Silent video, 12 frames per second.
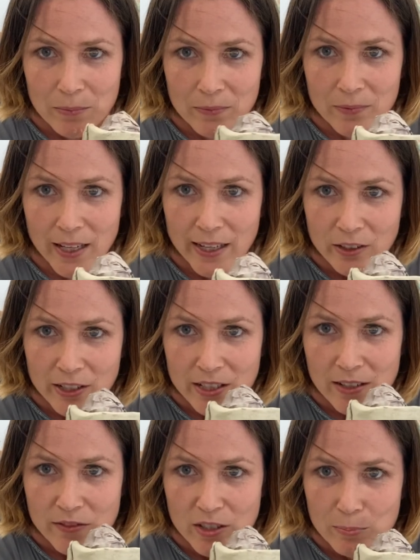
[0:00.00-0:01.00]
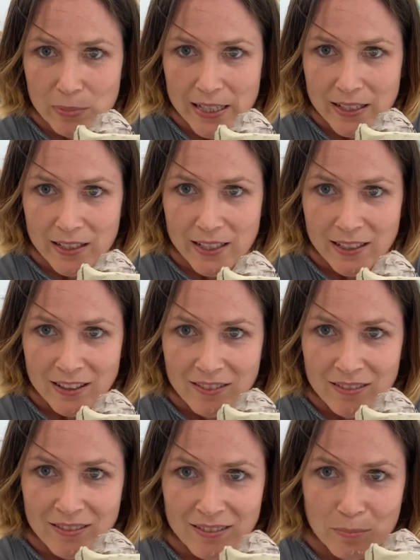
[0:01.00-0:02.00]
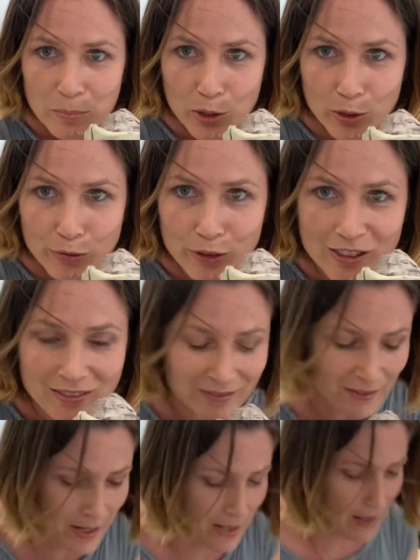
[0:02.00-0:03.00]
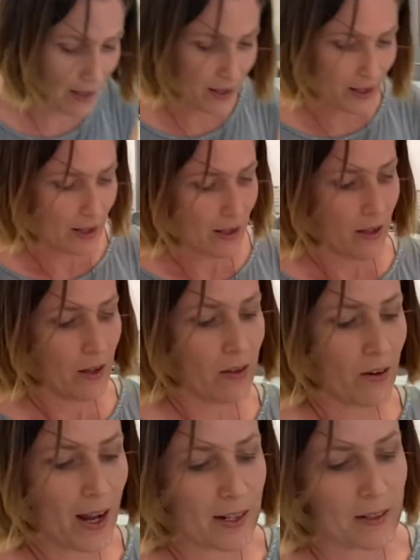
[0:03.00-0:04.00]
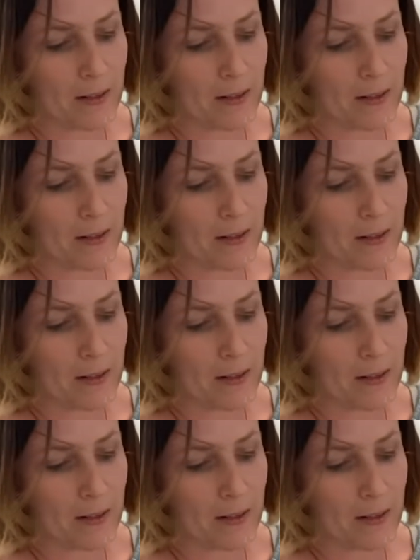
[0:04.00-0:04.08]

Okay, now you just have to blend it in. Beautiful. All right.